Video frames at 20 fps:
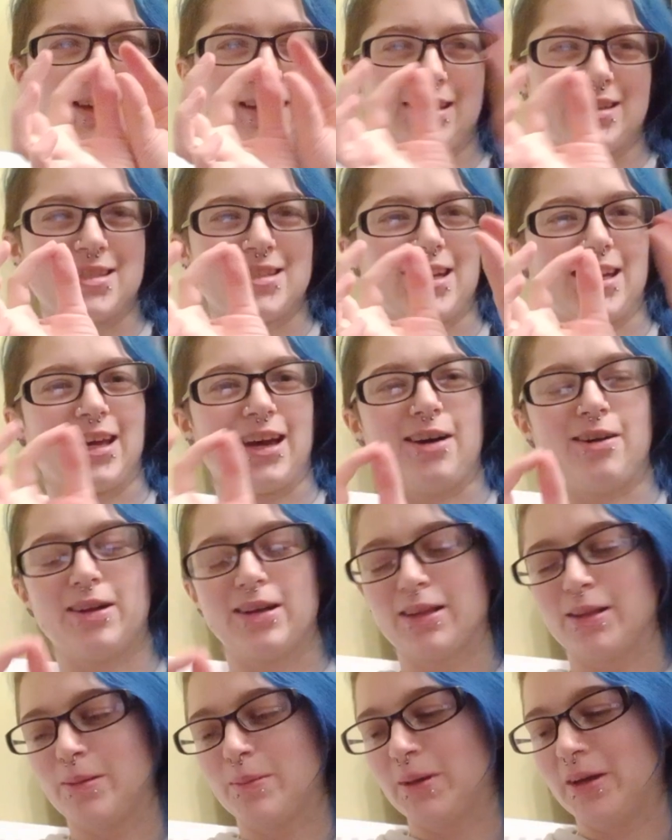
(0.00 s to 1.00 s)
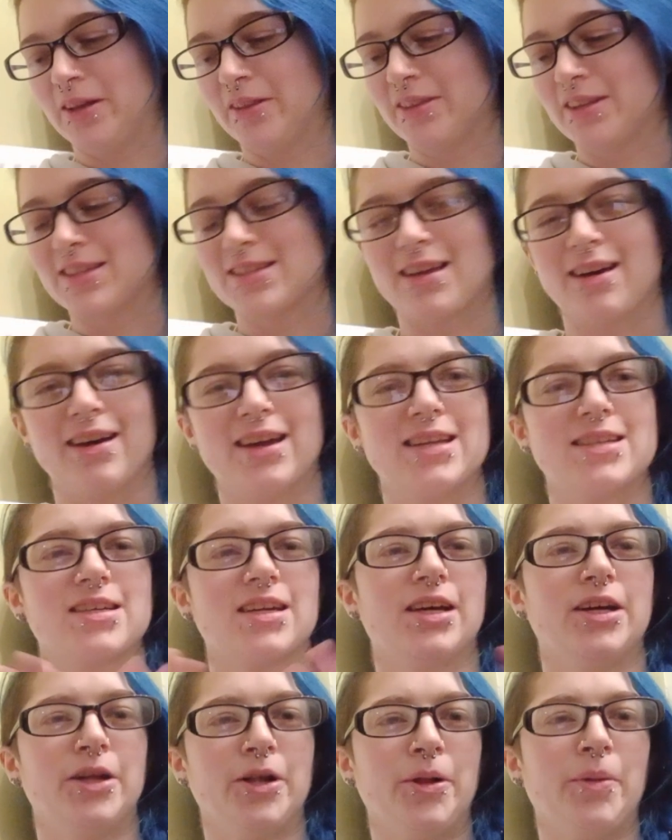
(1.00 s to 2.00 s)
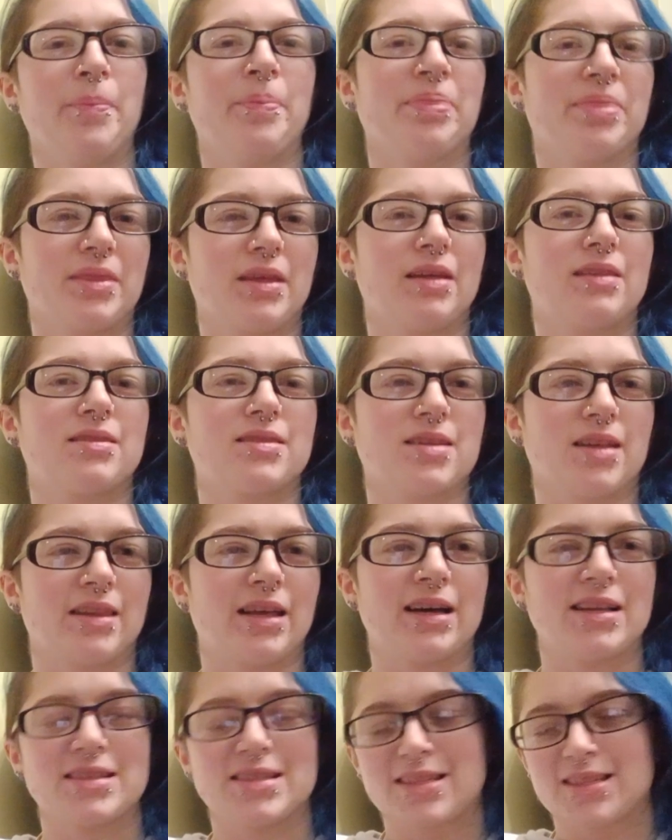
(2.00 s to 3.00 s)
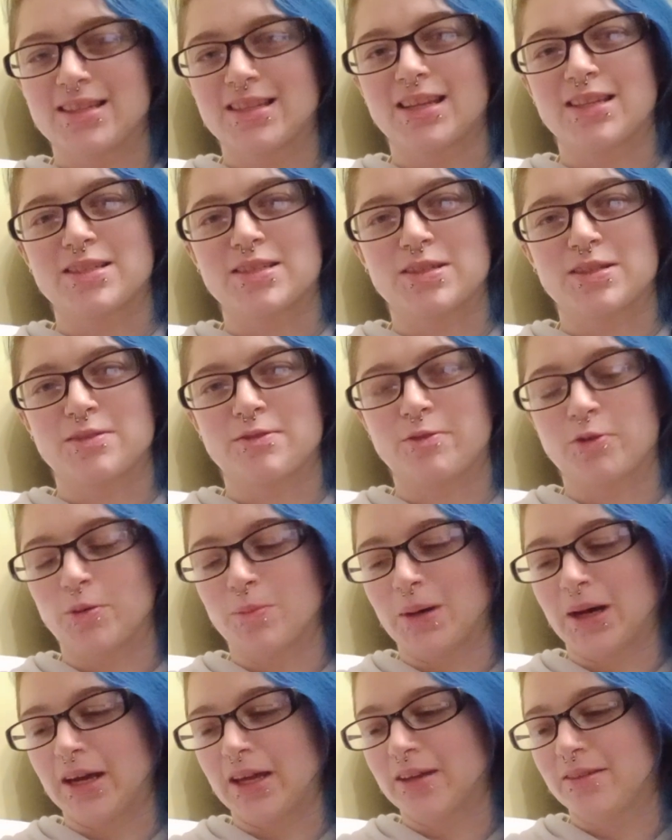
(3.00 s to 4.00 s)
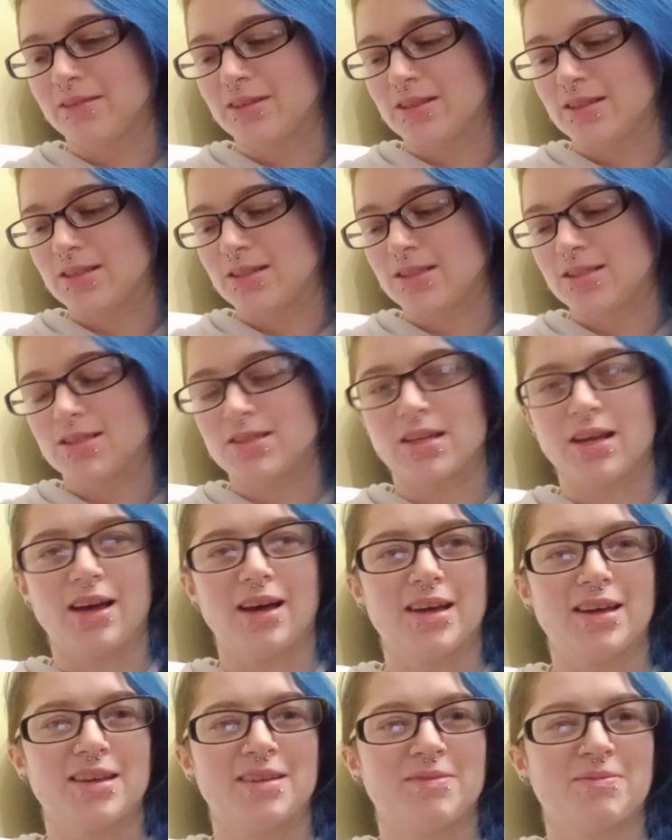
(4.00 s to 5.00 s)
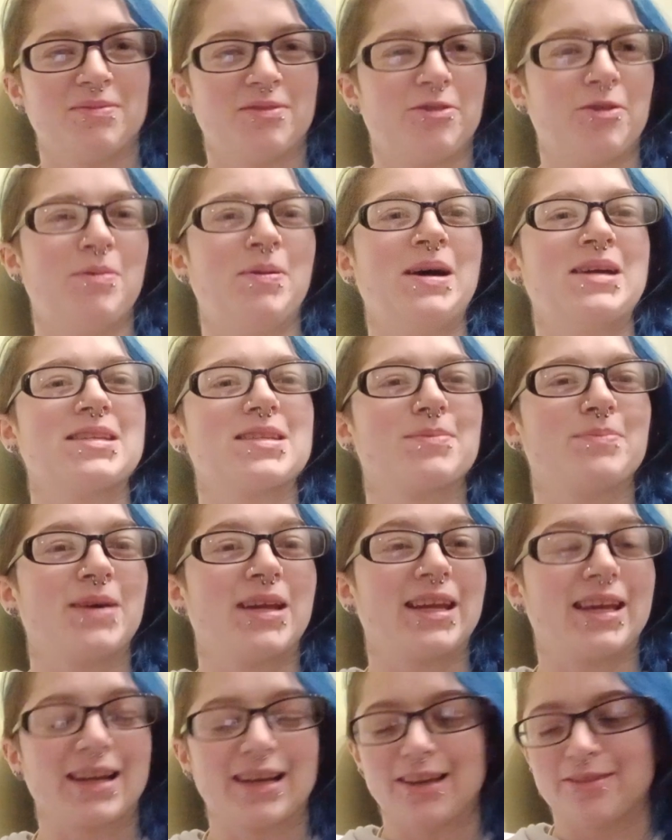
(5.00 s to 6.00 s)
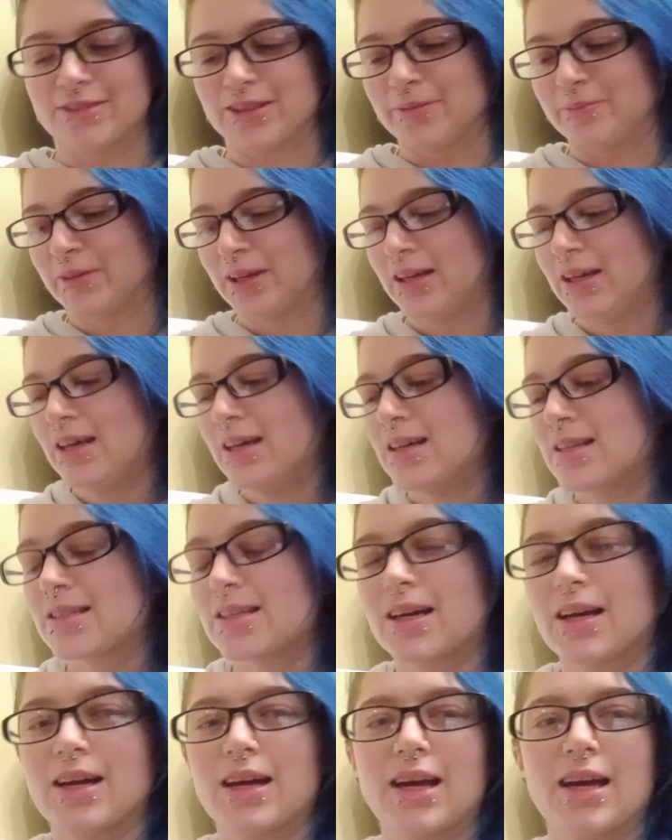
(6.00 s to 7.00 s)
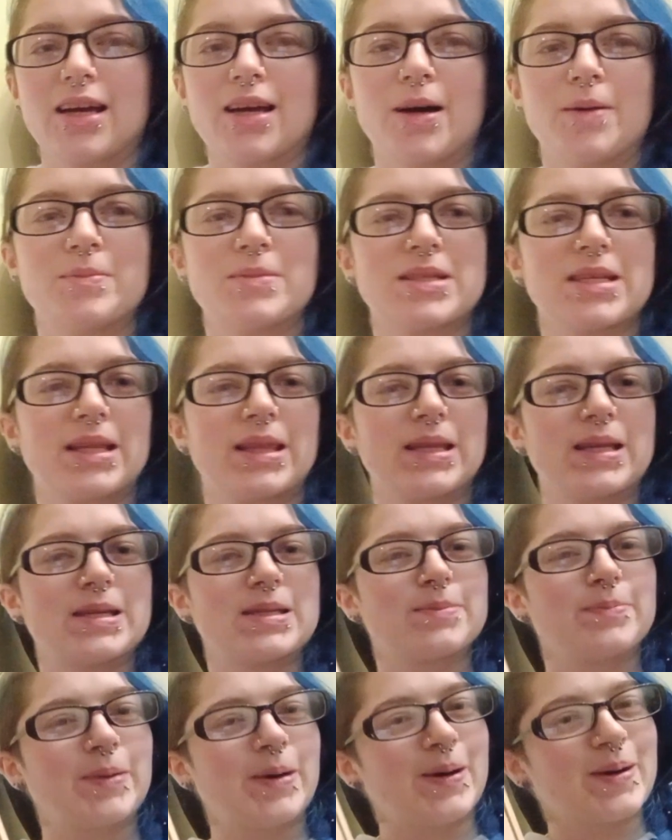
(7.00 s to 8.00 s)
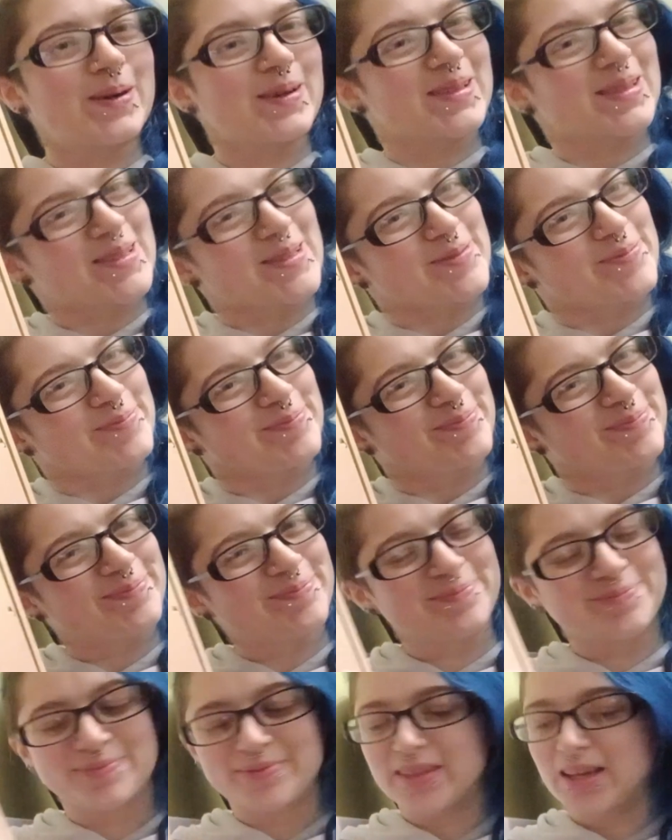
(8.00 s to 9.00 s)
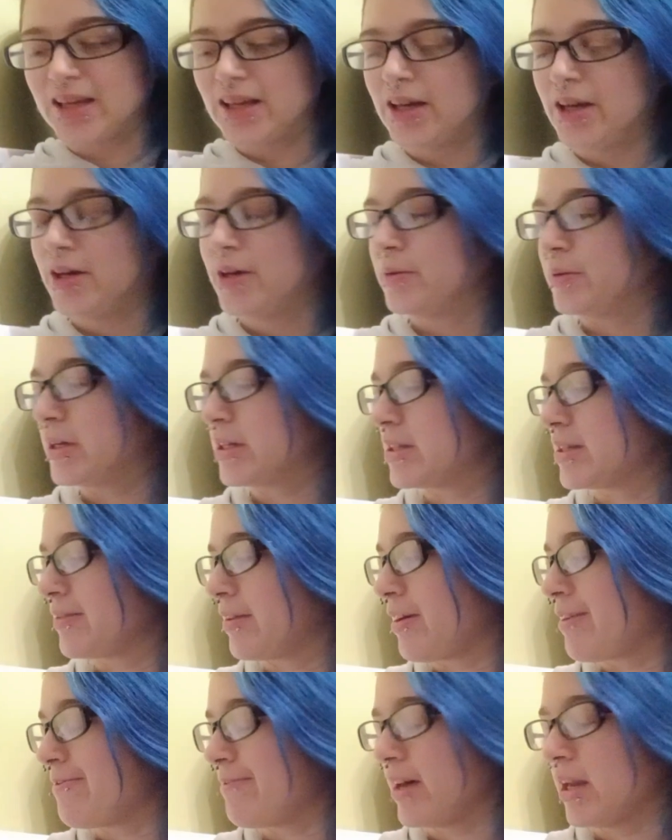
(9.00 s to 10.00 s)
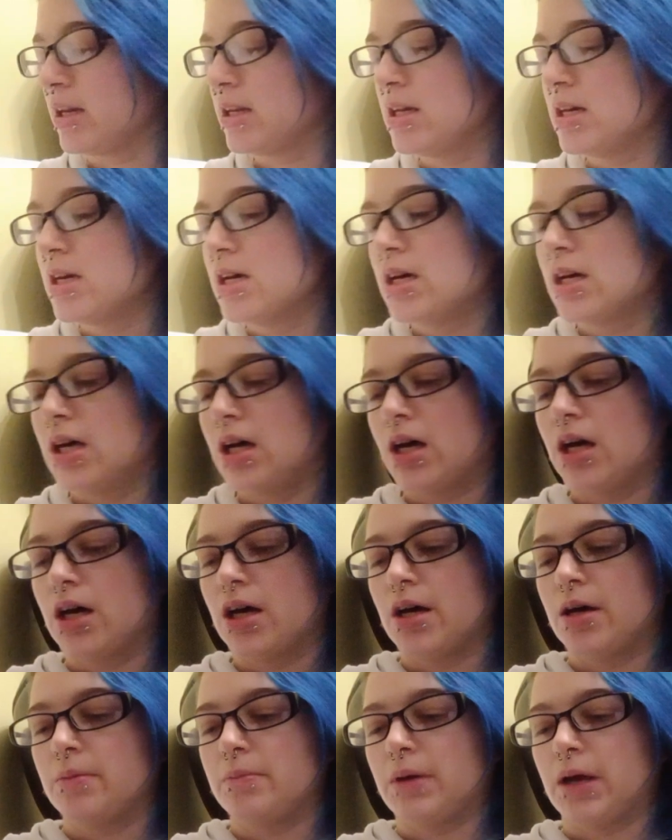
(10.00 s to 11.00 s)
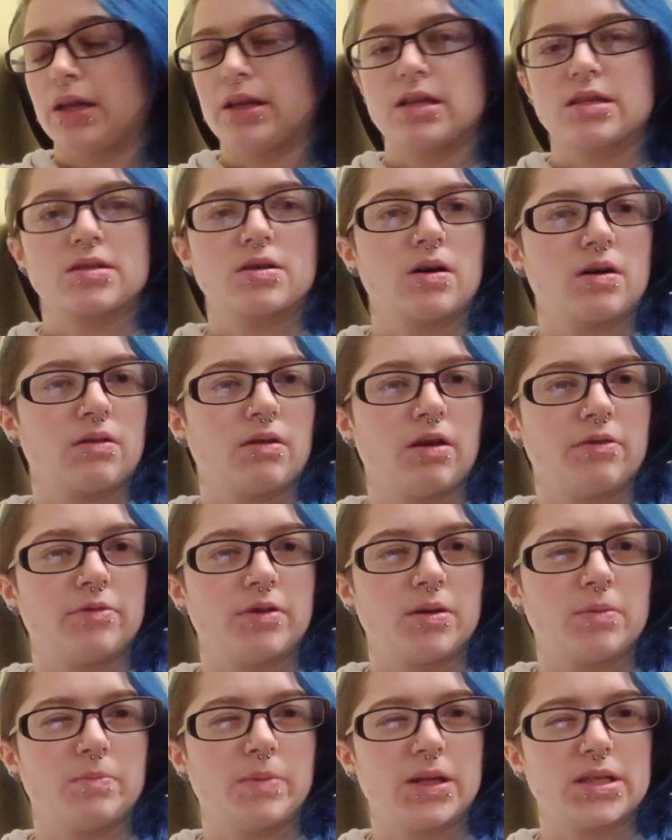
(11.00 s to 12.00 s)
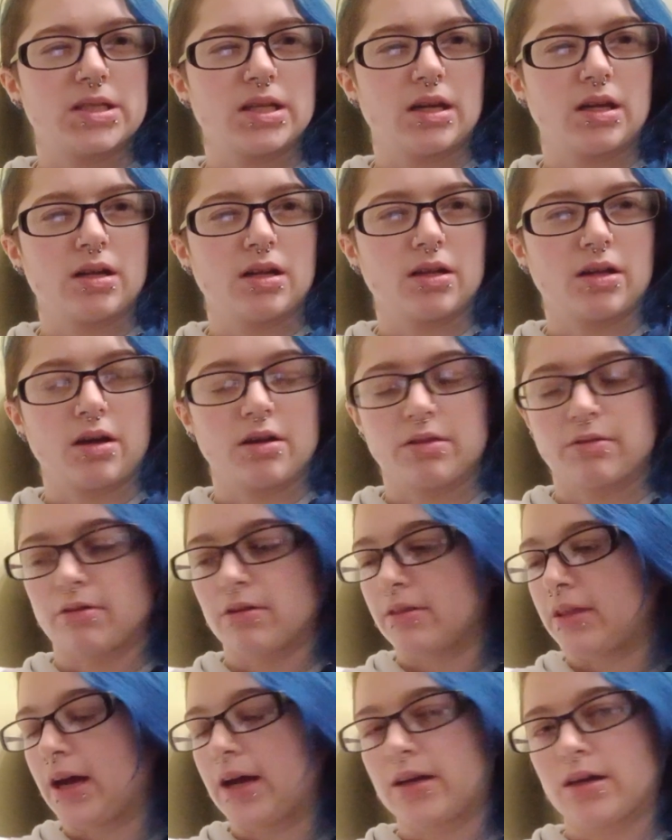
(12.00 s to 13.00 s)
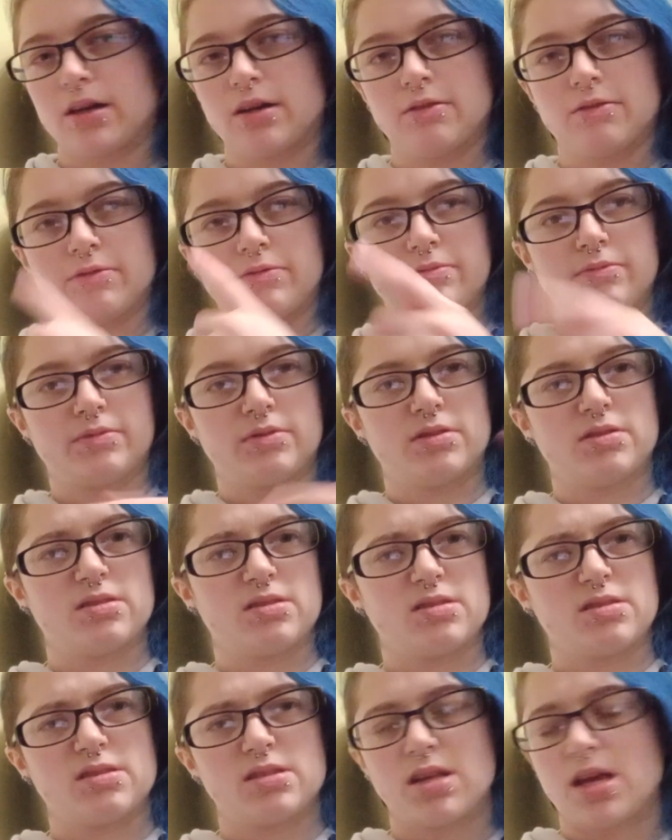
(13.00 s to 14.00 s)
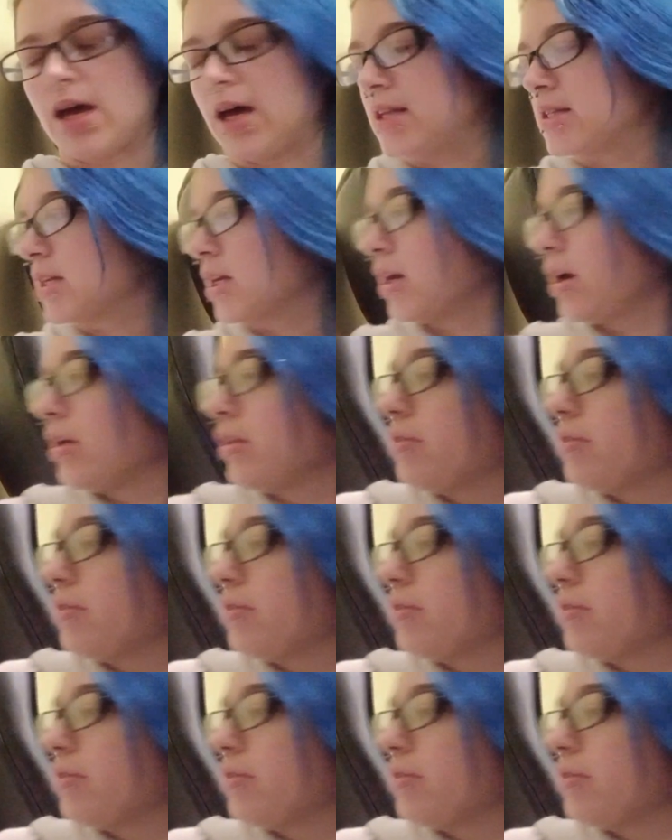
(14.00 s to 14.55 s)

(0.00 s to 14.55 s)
kind of stick out a little bit on the side. So that's just for my spinning level. So it comes in this box, which is very fun, and it's got a few bits in it, and I'll go through that kind of as I go